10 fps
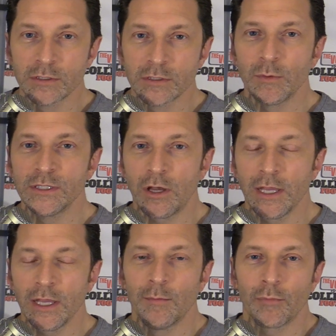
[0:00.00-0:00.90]
We saw
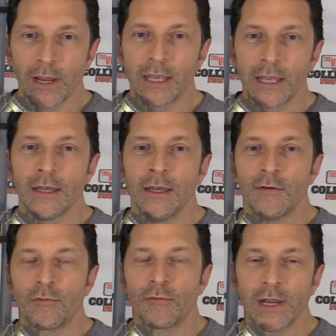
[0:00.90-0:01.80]
him break
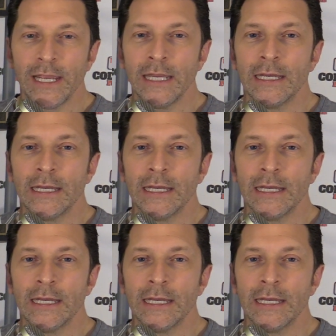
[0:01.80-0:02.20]
free